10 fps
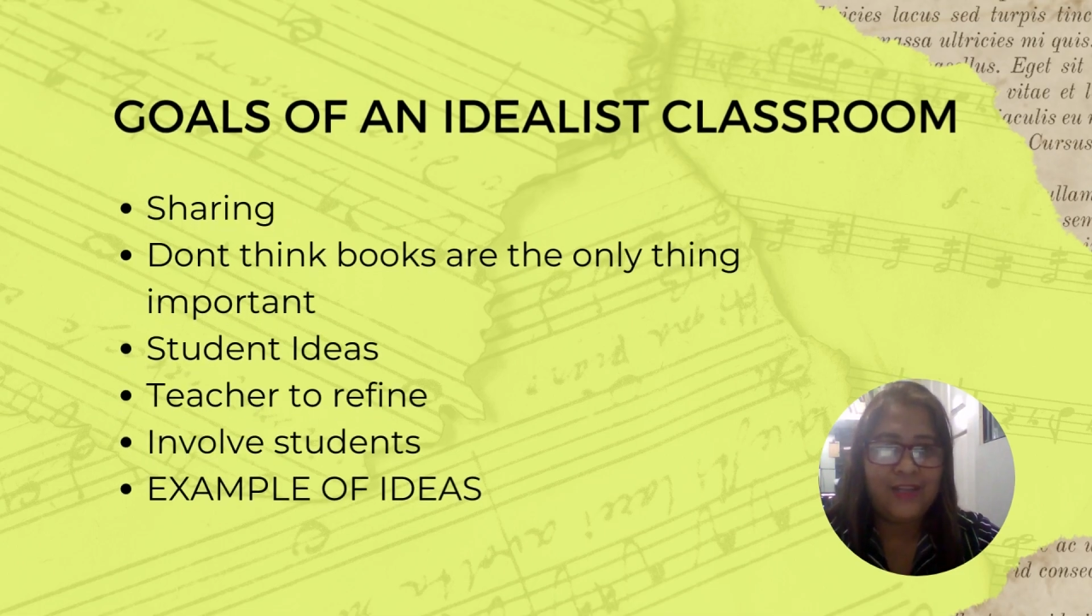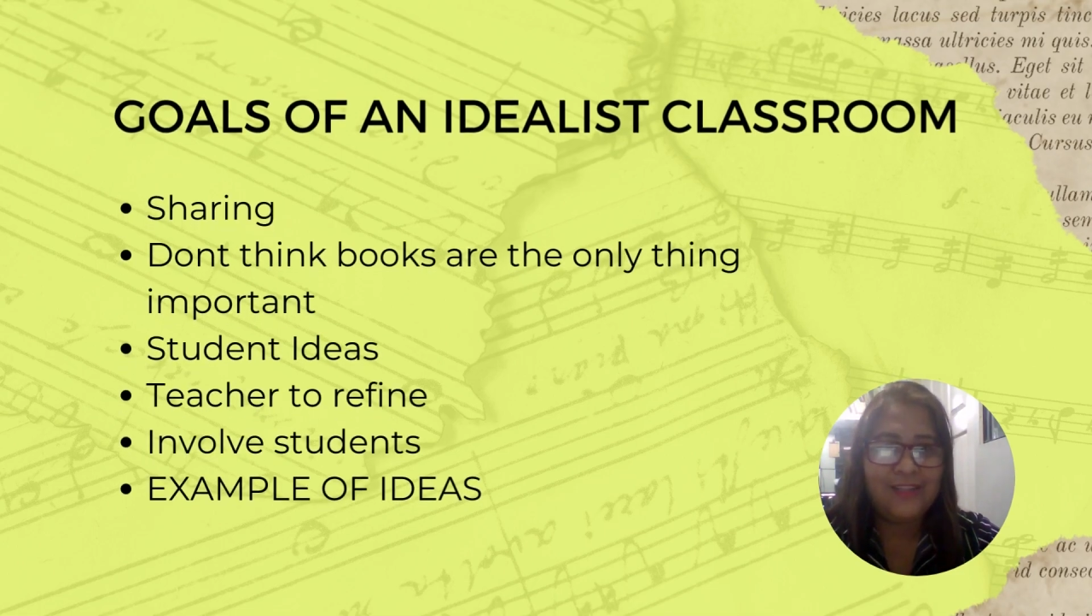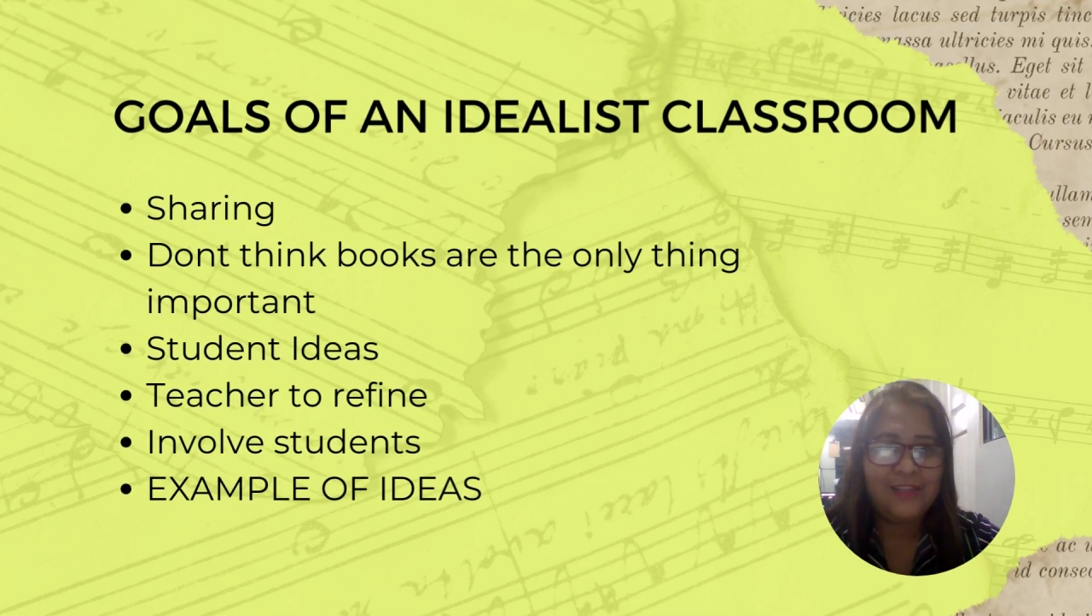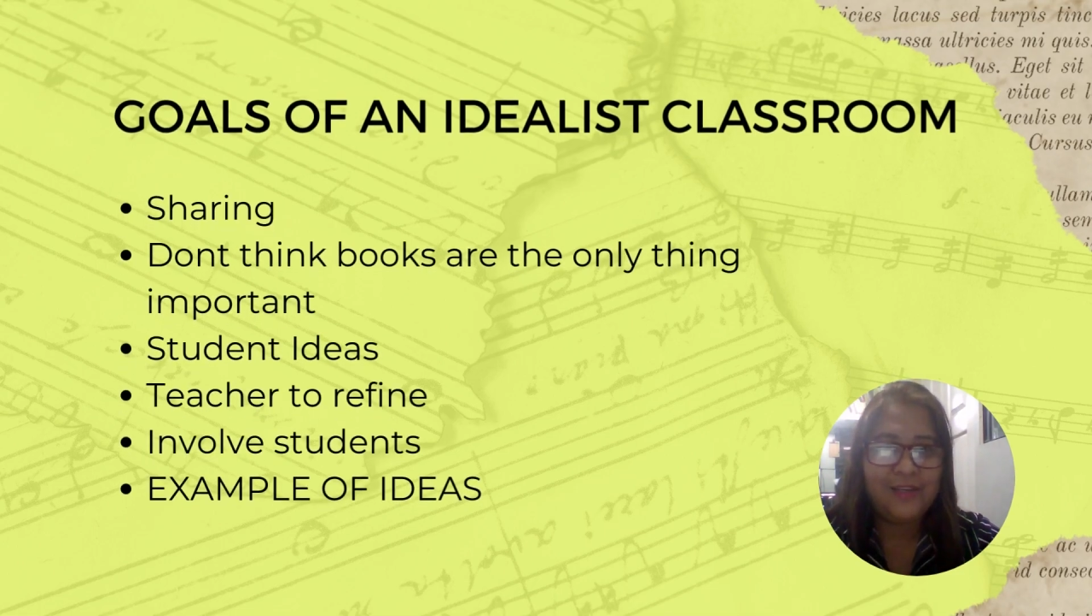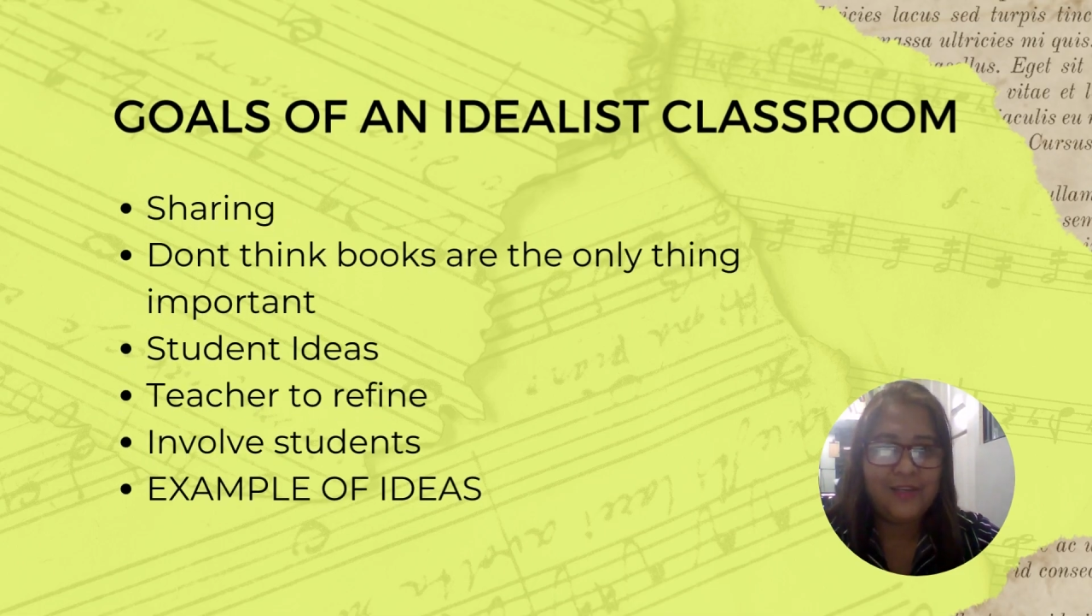
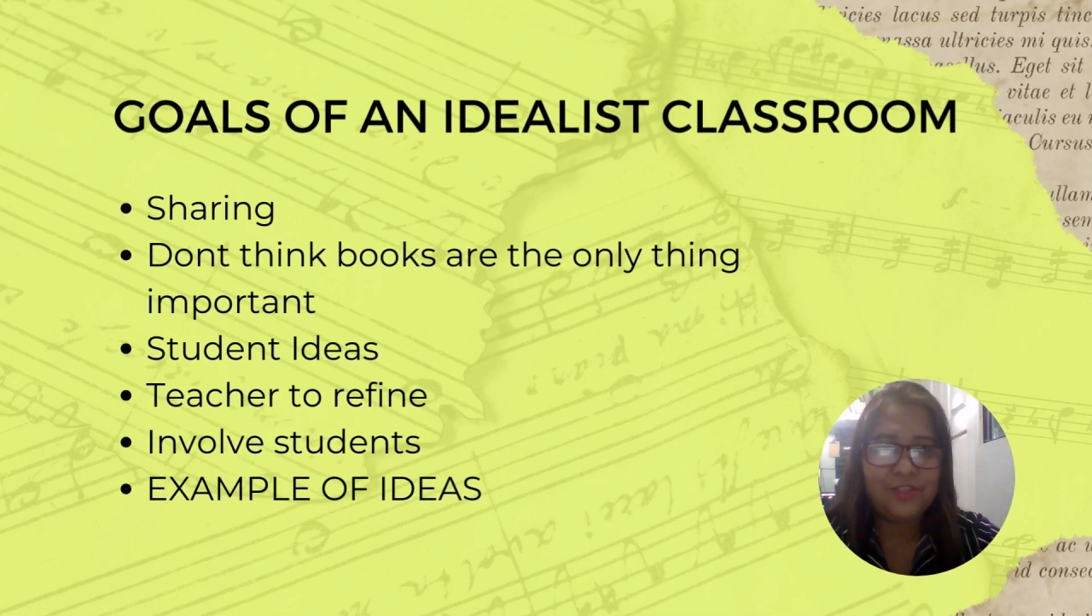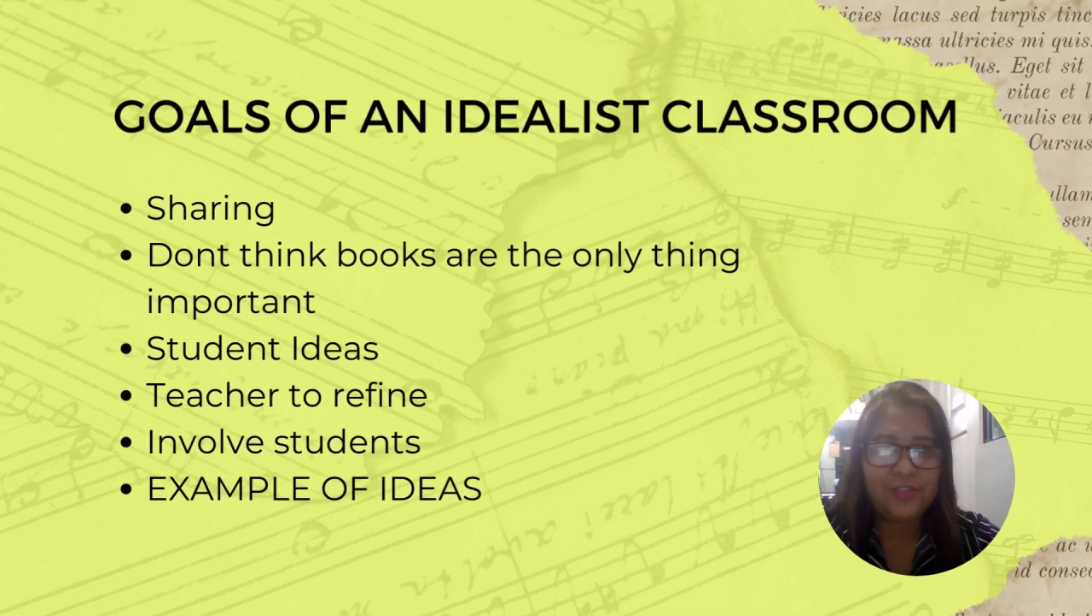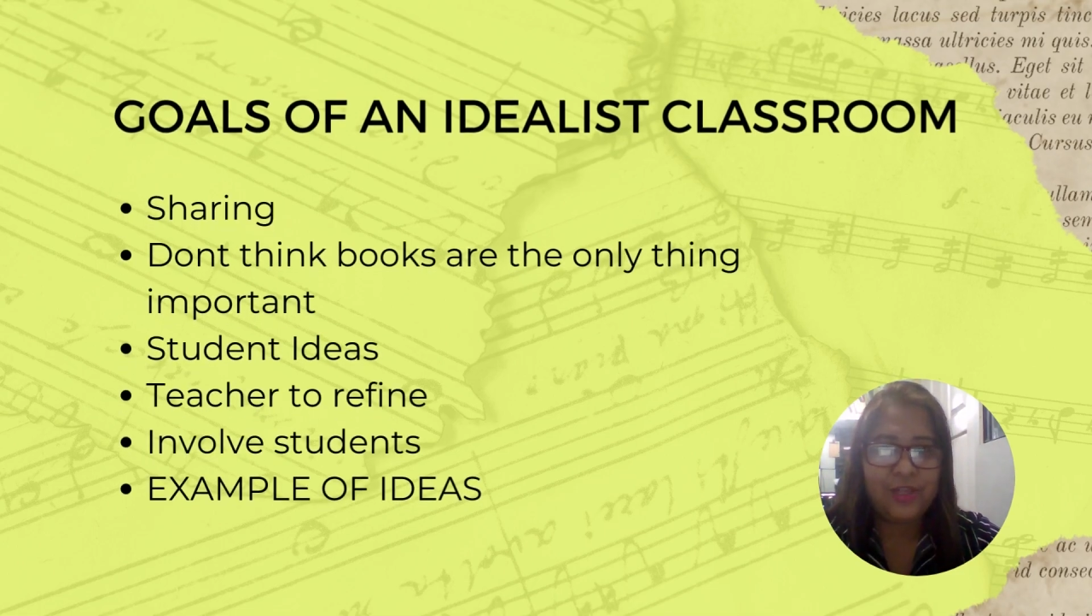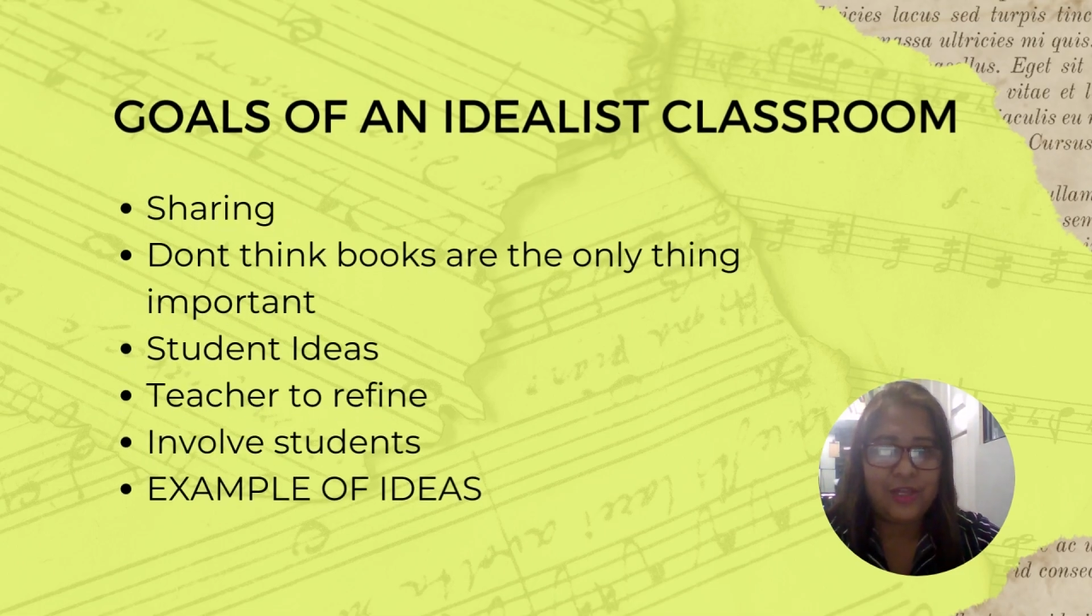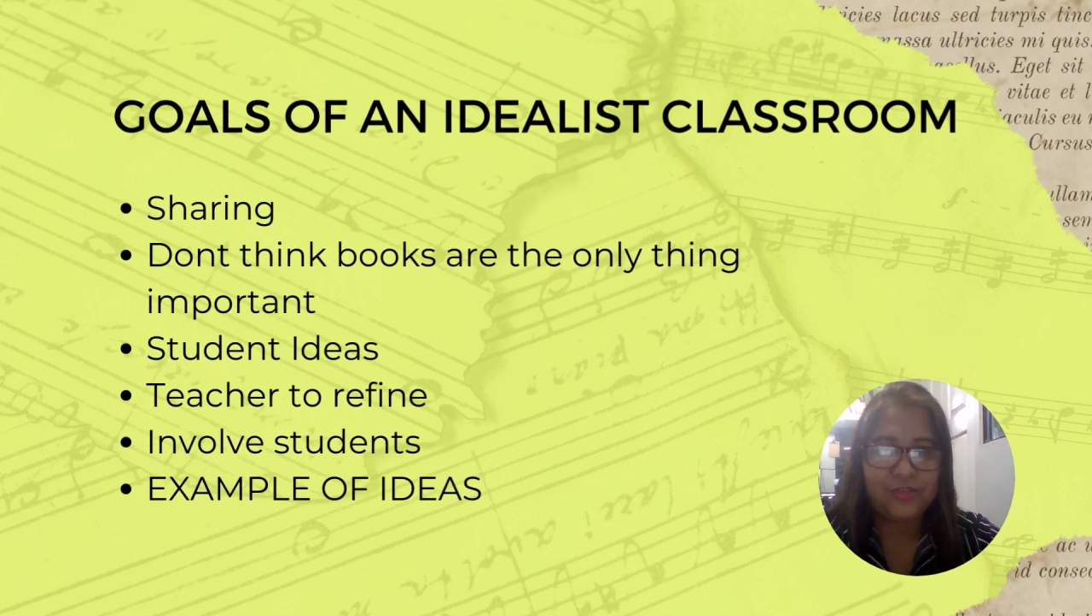
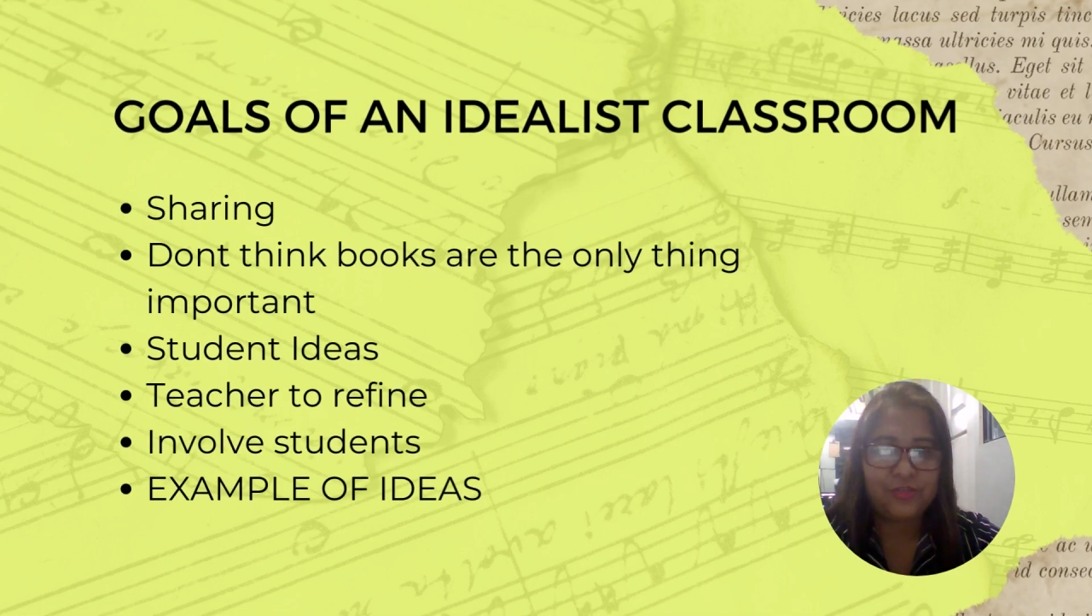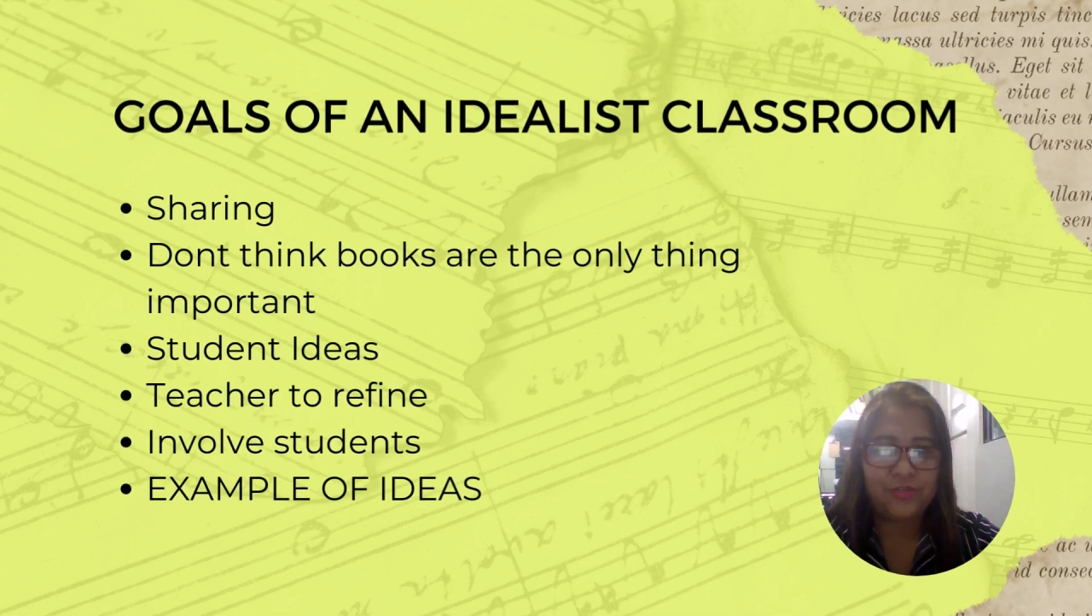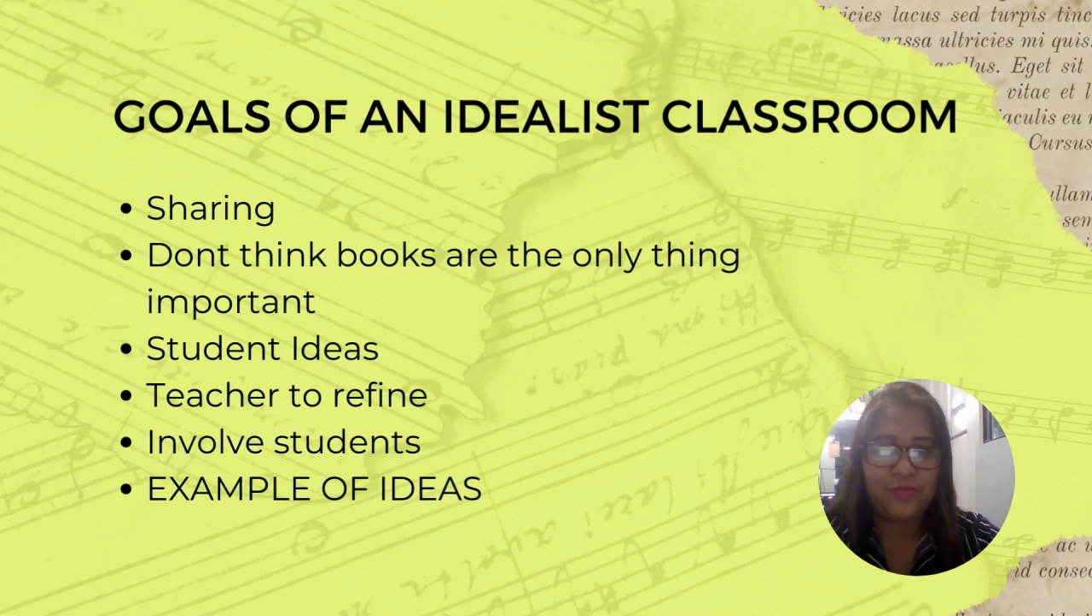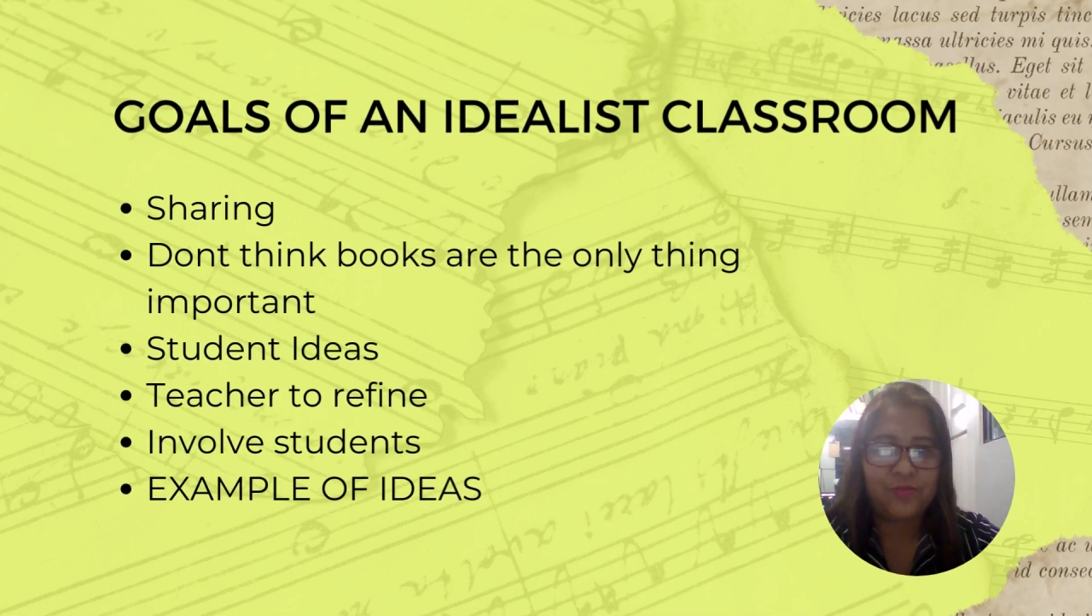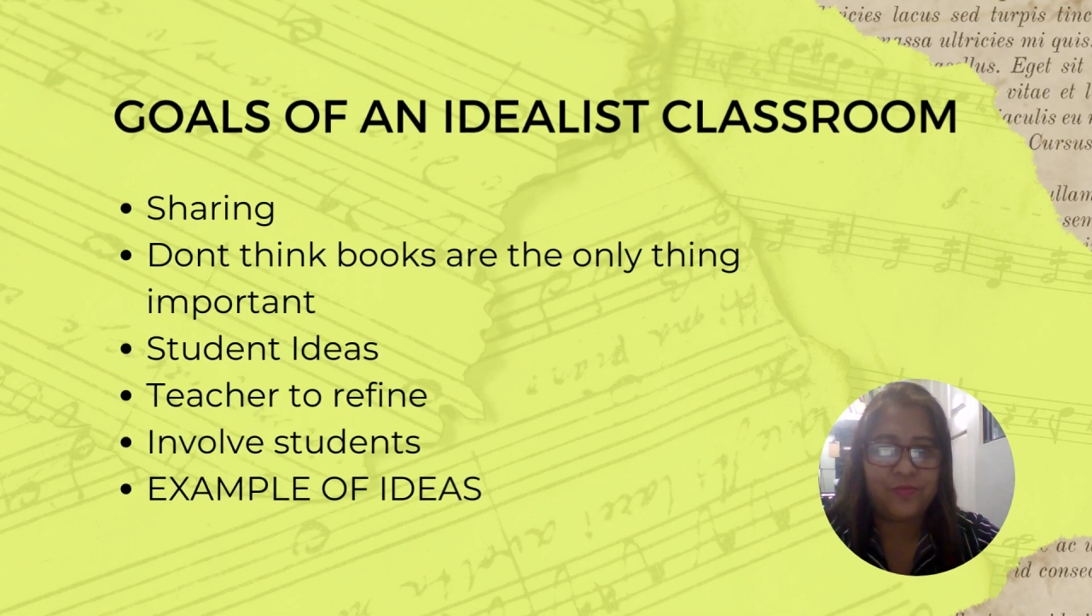idealist
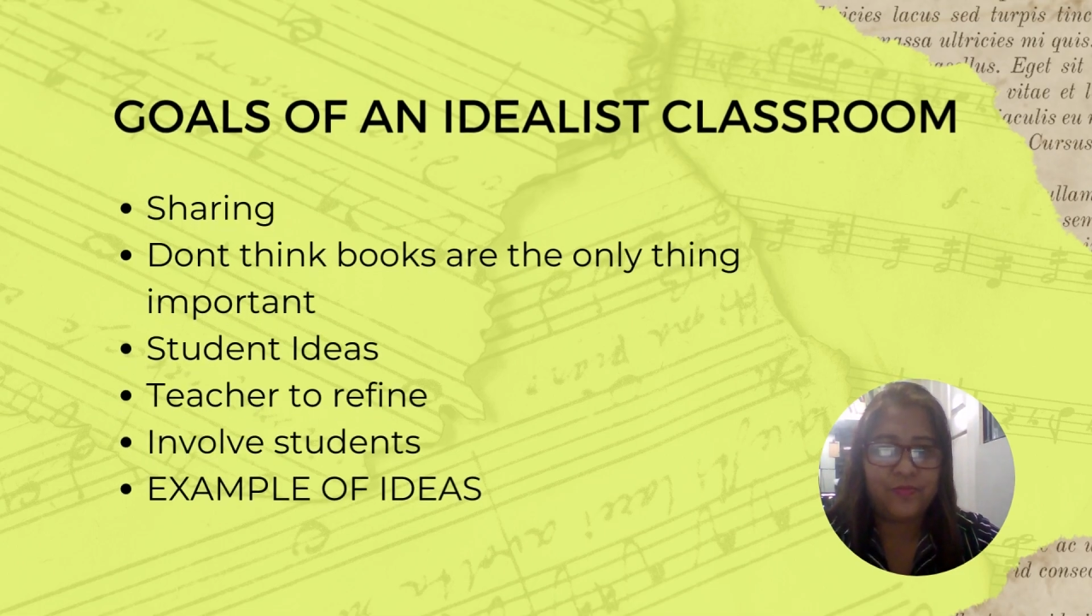classroom.